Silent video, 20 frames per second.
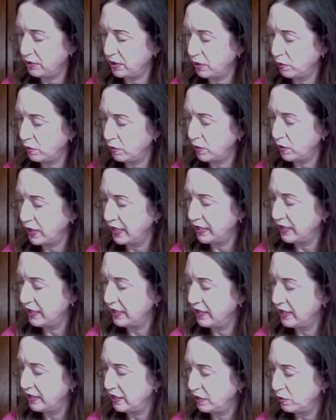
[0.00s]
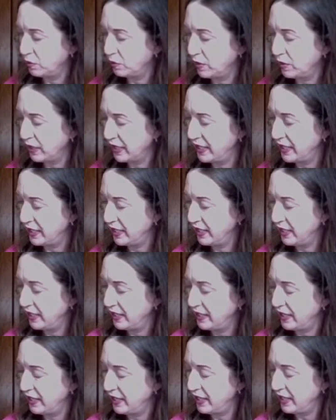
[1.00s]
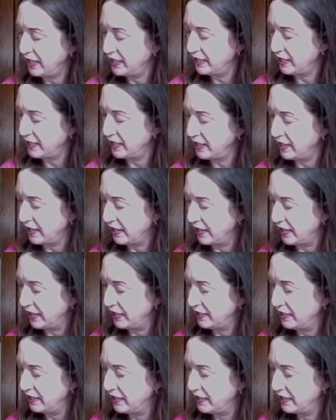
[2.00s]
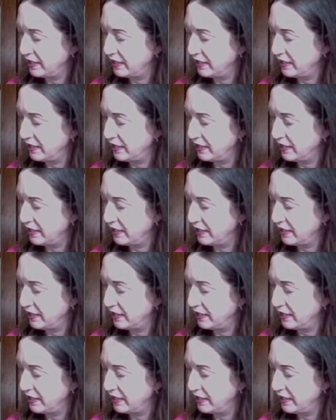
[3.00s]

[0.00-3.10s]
a 1, and a 9.